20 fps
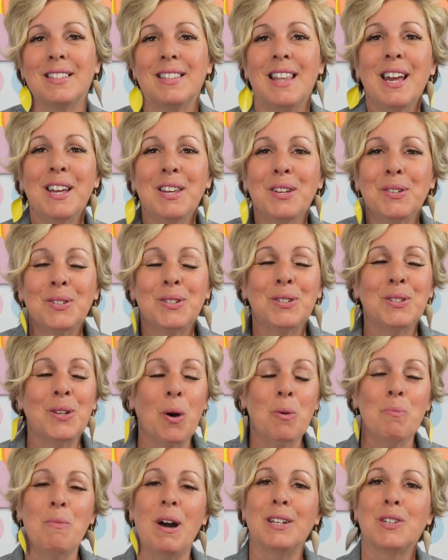Thank you
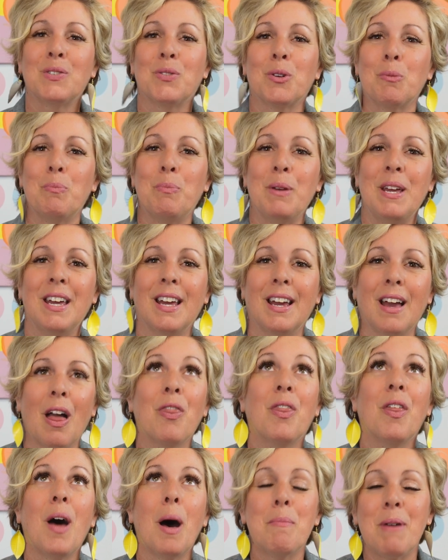so much for being
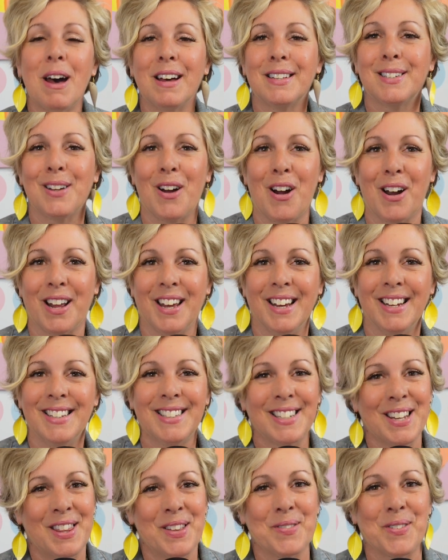the best
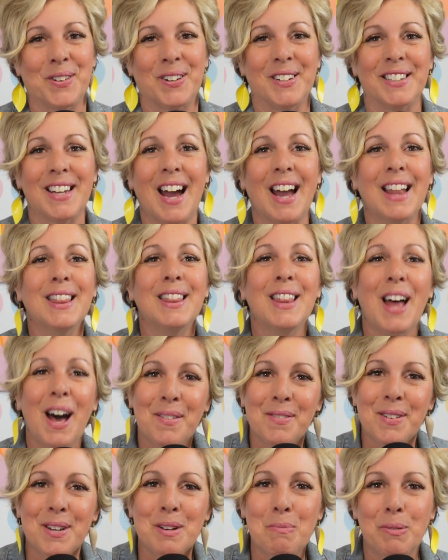audience in the world. I
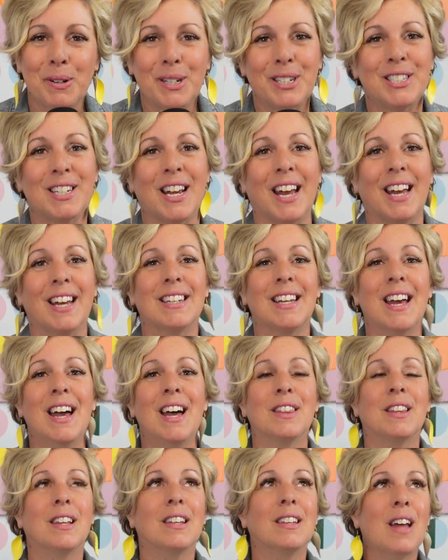love and appreciate
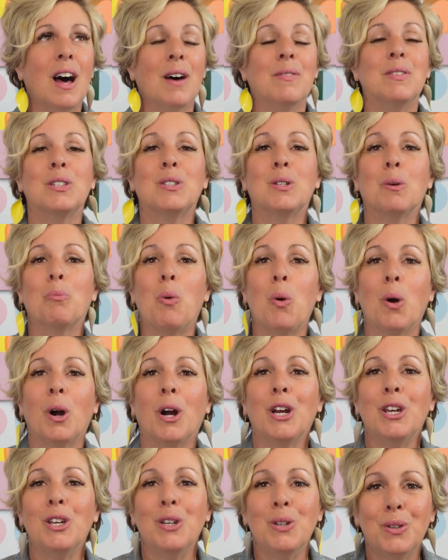the love and
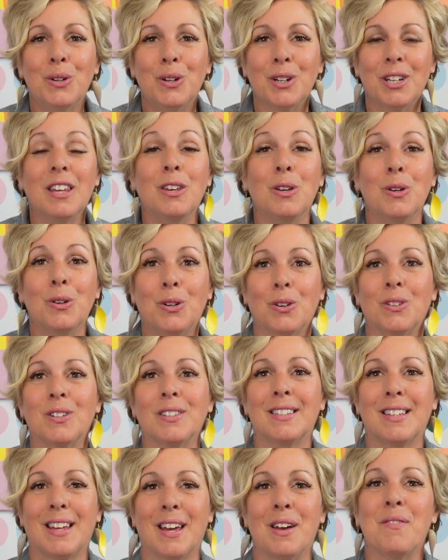support you
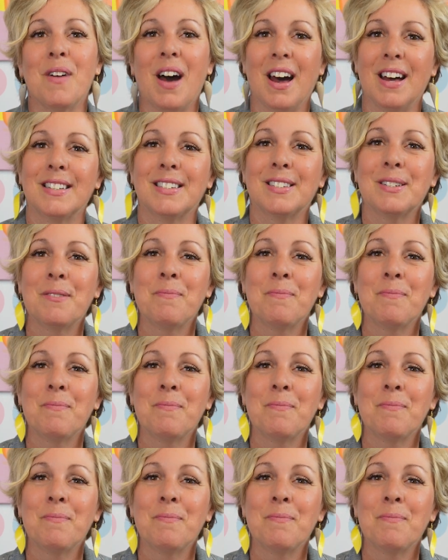girls give us.